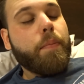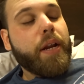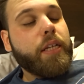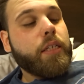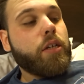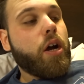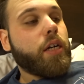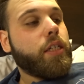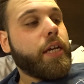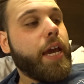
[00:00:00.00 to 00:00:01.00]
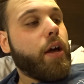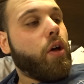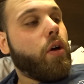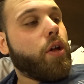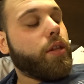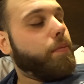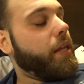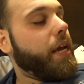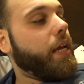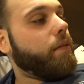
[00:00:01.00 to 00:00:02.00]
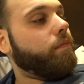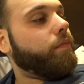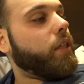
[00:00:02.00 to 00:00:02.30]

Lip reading: But I did talk to Gail on the plane